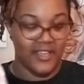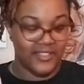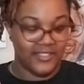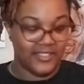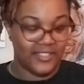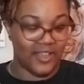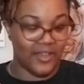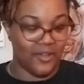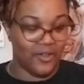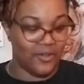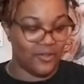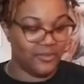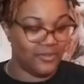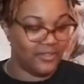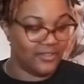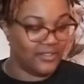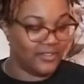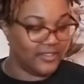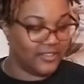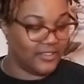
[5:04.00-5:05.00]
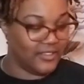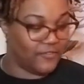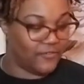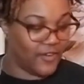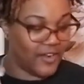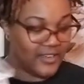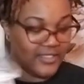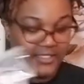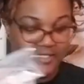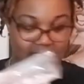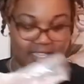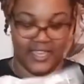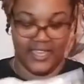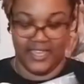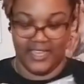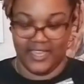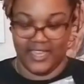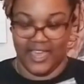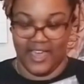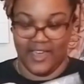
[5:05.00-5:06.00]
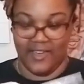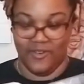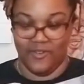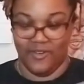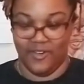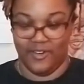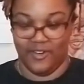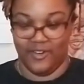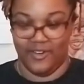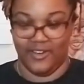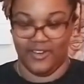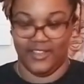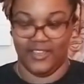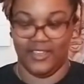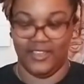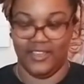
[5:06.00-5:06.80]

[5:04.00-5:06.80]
so the first thing I ordered